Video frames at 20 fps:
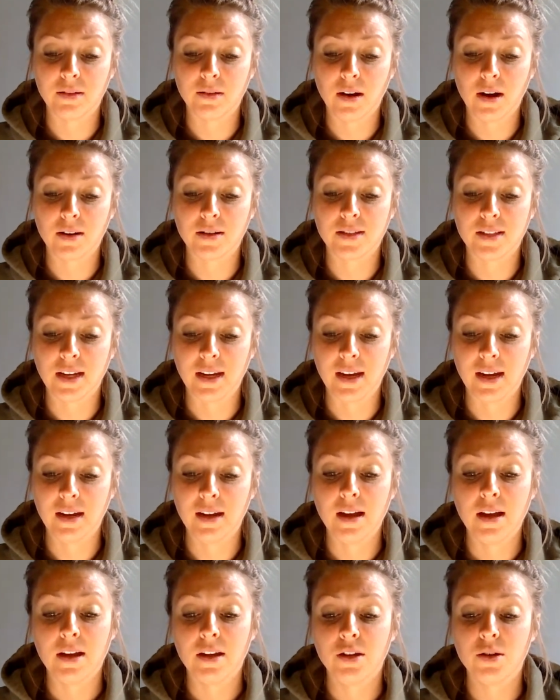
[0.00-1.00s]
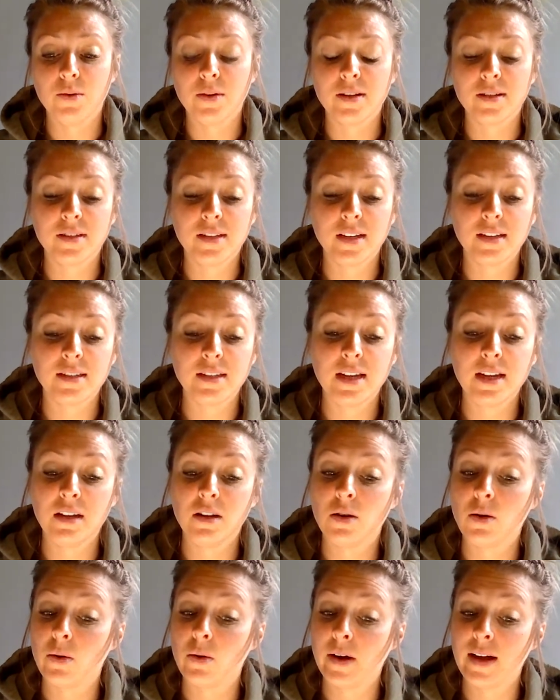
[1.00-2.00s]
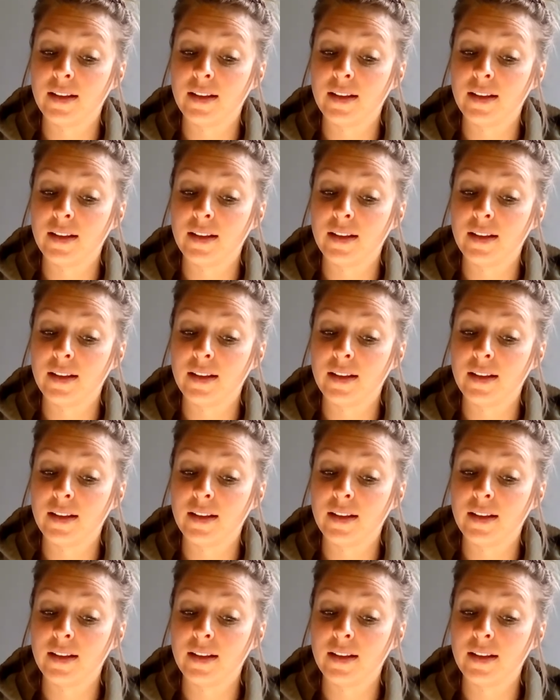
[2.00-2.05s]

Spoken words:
are singing, "You are 16 going